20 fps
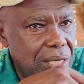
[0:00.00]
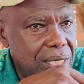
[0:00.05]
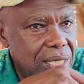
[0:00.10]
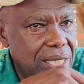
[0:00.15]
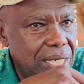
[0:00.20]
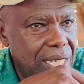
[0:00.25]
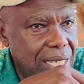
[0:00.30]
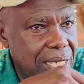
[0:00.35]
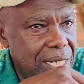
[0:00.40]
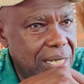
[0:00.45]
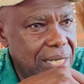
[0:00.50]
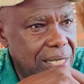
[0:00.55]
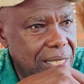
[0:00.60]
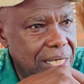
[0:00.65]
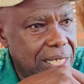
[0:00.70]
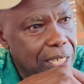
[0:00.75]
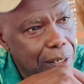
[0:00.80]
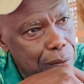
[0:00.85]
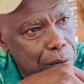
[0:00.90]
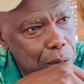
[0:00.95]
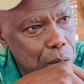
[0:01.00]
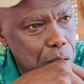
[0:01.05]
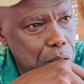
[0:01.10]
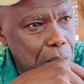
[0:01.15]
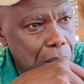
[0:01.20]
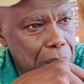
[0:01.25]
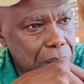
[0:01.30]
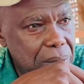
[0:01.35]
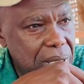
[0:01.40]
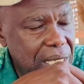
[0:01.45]
they give you
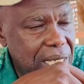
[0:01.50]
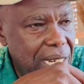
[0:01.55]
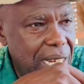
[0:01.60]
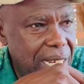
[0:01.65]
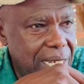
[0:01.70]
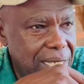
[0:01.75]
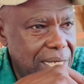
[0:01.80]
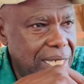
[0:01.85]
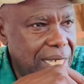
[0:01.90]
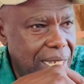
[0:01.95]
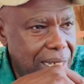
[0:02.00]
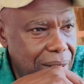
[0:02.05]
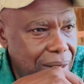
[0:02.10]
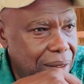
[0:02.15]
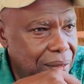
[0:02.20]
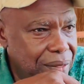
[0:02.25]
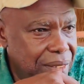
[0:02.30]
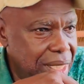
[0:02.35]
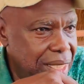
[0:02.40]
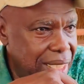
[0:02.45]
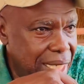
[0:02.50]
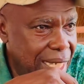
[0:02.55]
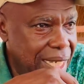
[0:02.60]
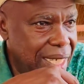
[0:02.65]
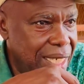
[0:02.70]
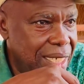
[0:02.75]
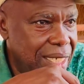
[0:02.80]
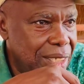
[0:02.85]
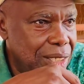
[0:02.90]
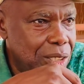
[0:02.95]
something at the end of the
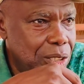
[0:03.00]
day.